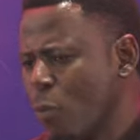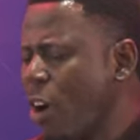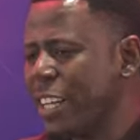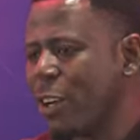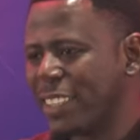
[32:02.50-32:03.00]

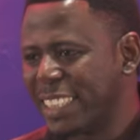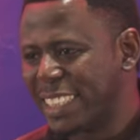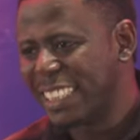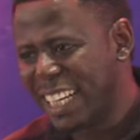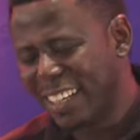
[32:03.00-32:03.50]
Worry doesn't
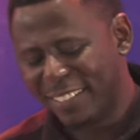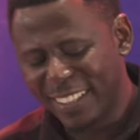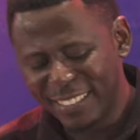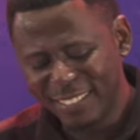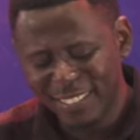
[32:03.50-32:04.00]
change
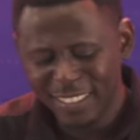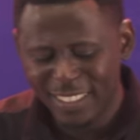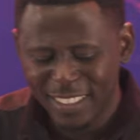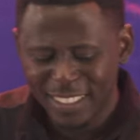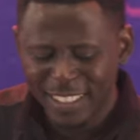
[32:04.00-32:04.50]
anything.
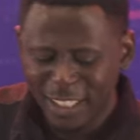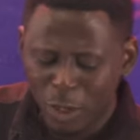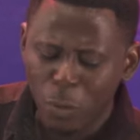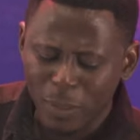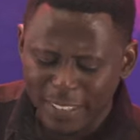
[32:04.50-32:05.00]

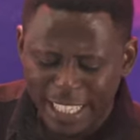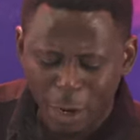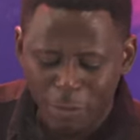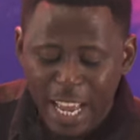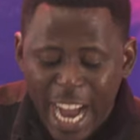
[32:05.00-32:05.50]
God will take
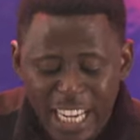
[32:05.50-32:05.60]
care of it.